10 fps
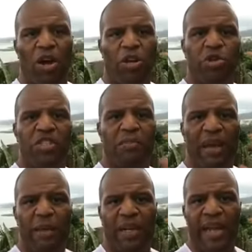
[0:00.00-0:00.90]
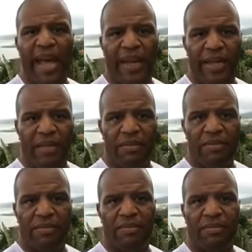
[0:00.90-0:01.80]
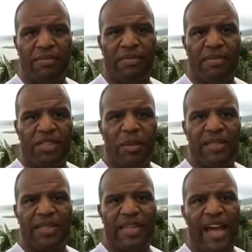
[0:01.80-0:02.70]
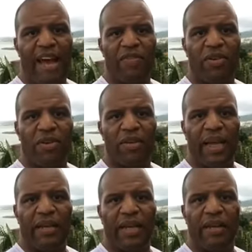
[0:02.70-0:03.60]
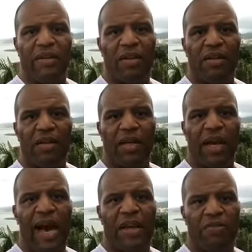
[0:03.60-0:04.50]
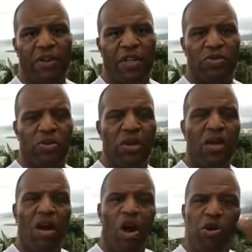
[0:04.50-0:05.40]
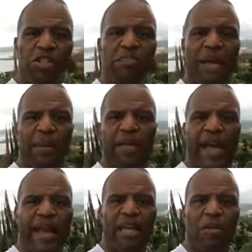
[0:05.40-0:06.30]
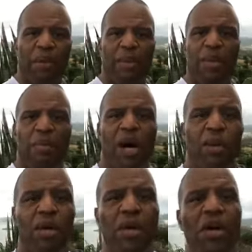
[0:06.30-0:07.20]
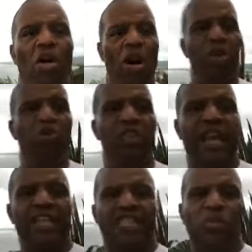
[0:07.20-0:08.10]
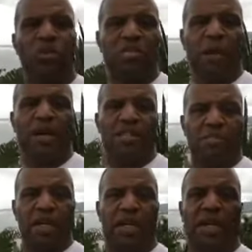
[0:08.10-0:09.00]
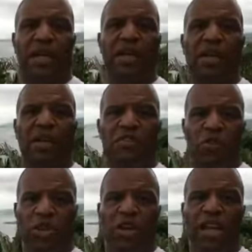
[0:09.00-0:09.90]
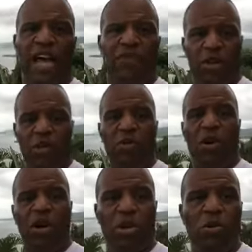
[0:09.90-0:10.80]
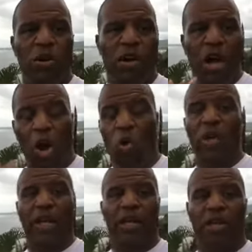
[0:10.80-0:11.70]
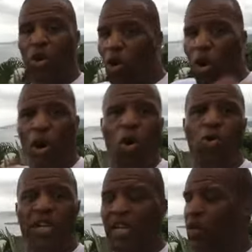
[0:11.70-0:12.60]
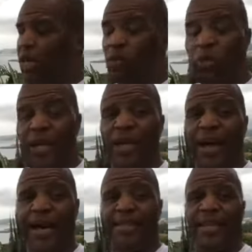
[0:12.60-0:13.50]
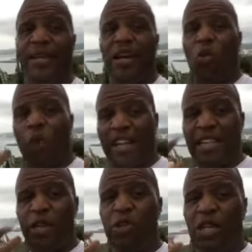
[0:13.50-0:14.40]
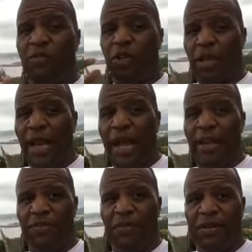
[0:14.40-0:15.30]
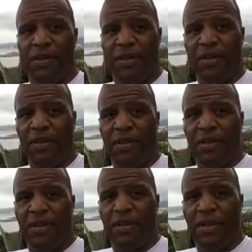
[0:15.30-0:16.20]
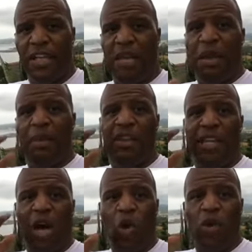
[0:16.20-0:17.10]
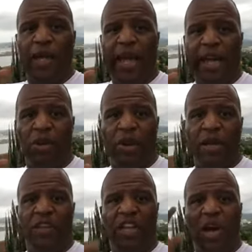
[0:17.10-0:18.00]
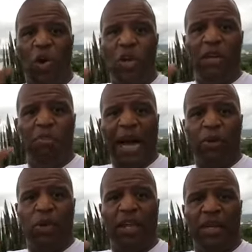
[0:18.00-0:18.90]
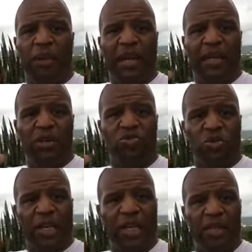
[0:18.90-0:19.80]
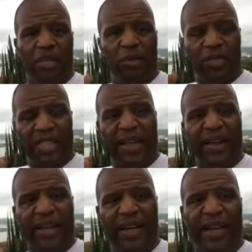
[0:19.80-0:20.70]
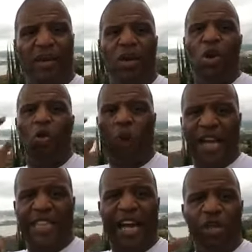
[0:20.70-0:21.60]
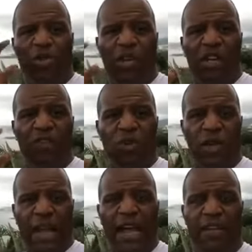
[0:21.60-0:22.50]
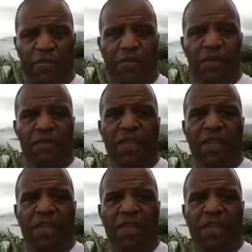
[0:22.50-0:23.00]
Or are you just a baby daddy? Smith says, I have heard that, yeah. Uh, Ida, very true. Are you just a baby daddy or baby mama? Or are you taking some responsibility for your life? Are you are you owning your whole deal and realizing watch how you live your life? It may be the only, hey Loretta, the only Bible anybody else reads. I'm gonna say that again. Watch how you live your life.